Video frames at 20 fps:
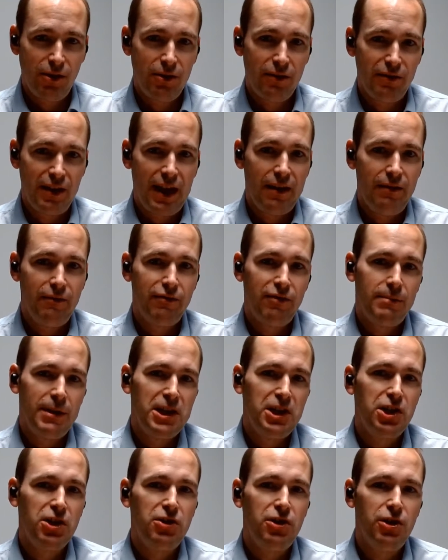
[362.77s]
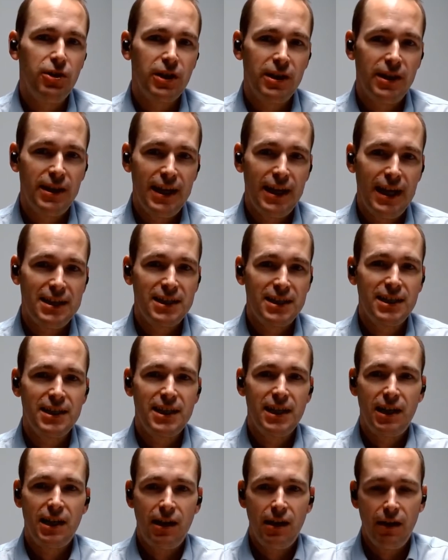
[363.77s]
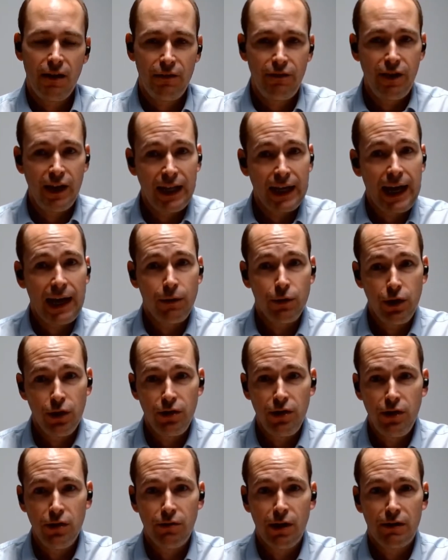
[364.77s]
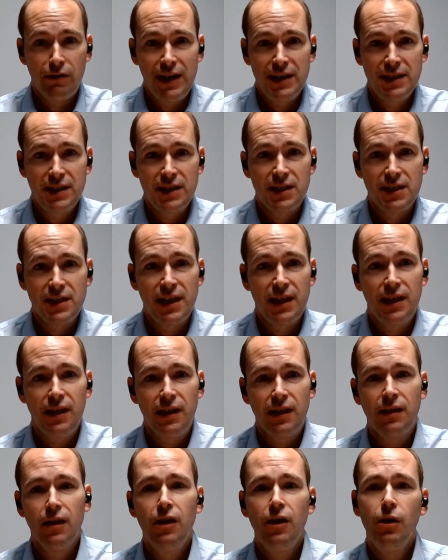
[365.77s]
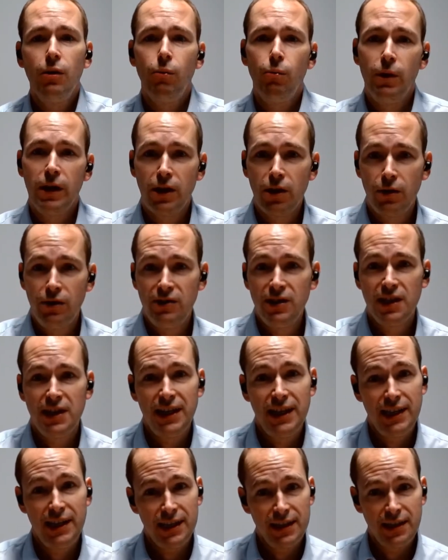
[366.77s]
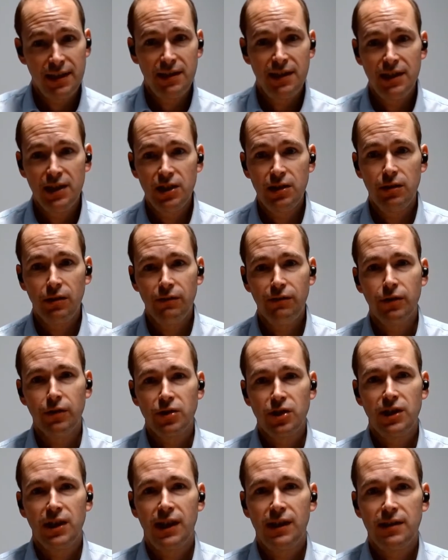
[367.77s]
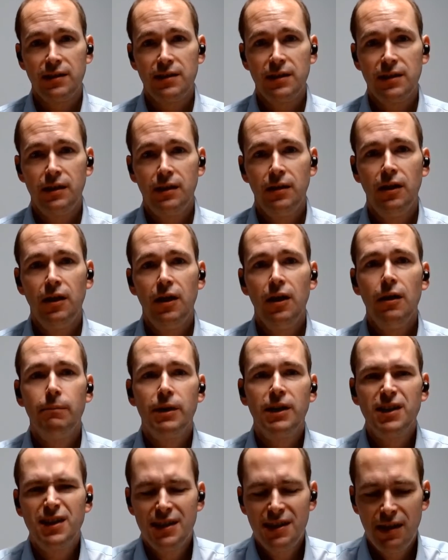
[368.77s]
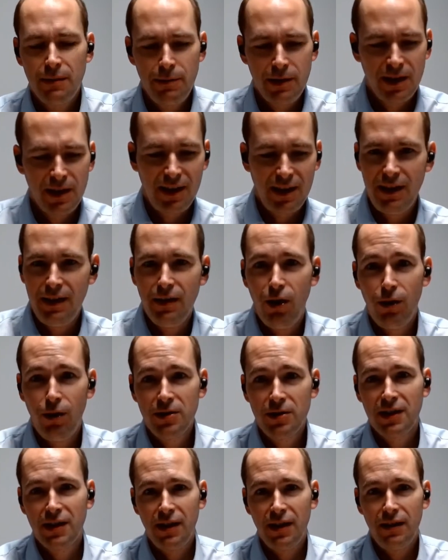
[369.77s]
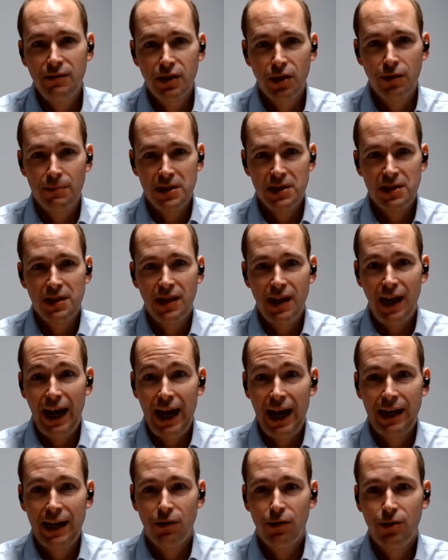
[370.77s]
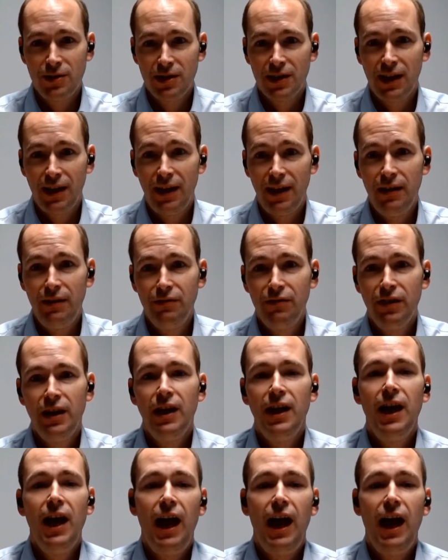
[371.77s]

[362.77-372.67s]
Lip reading: all of that information, you can then start filling out your URS and saying, we're going to need this additional functionality. Because typically autoclaves come as an autoclave